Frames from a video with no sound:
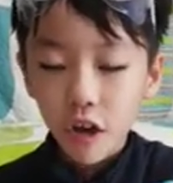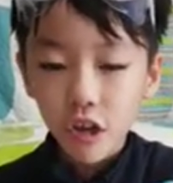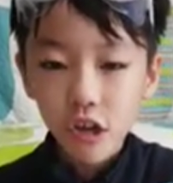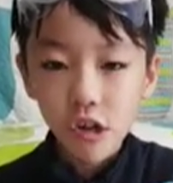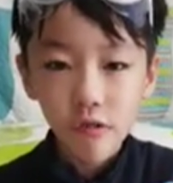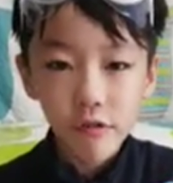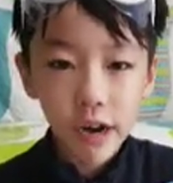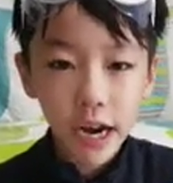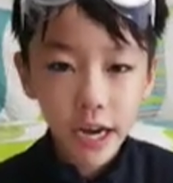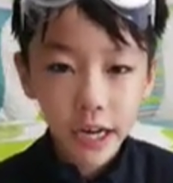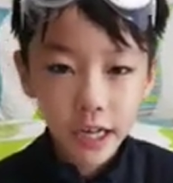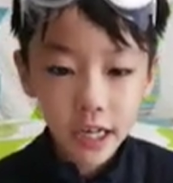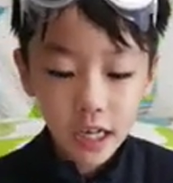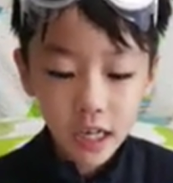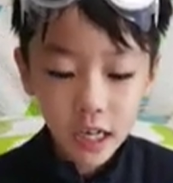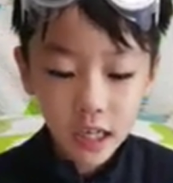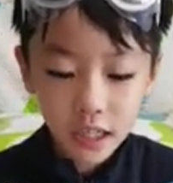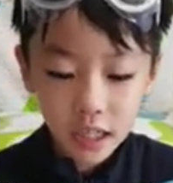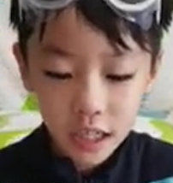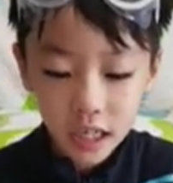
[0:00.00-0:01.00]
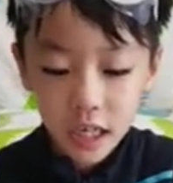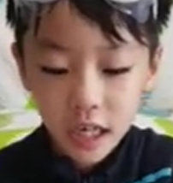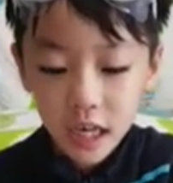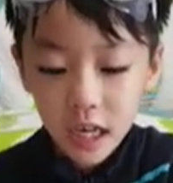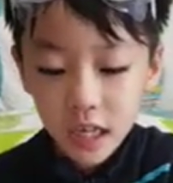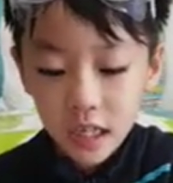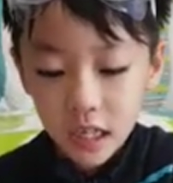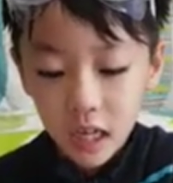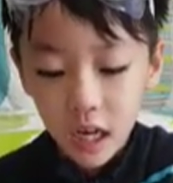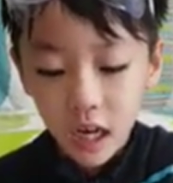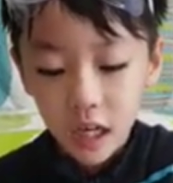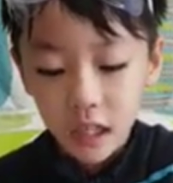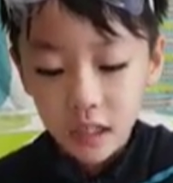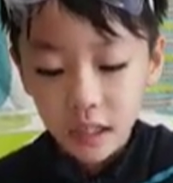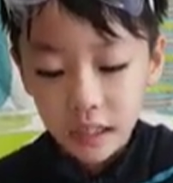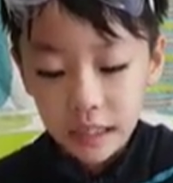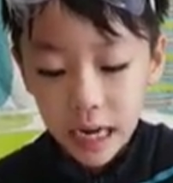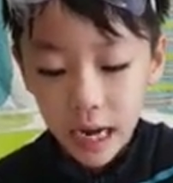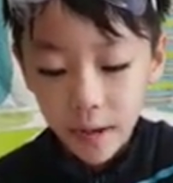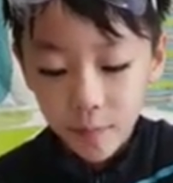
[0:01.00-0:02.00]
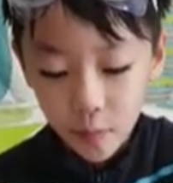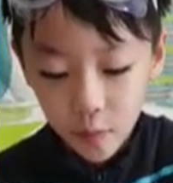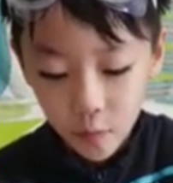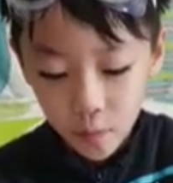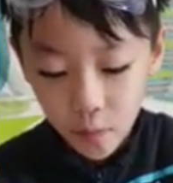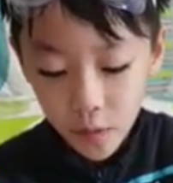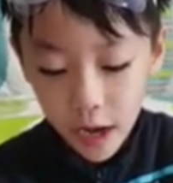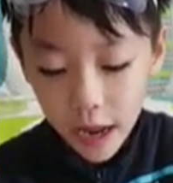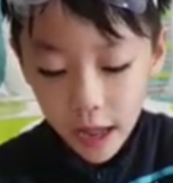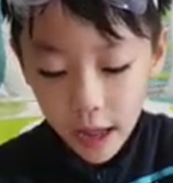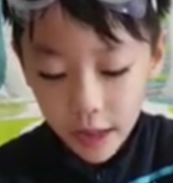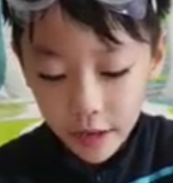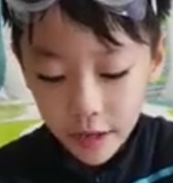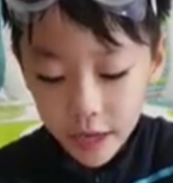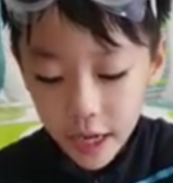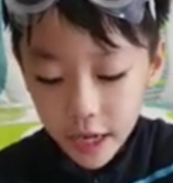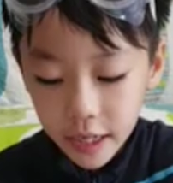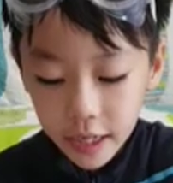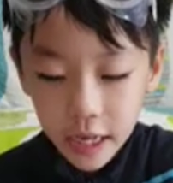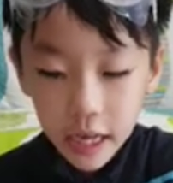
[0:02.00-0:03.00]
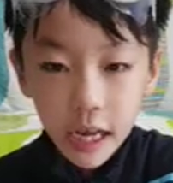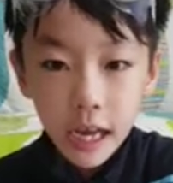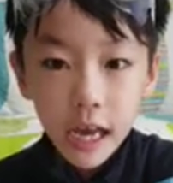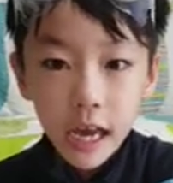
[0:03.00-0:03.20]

Uranus is a sky blue planet.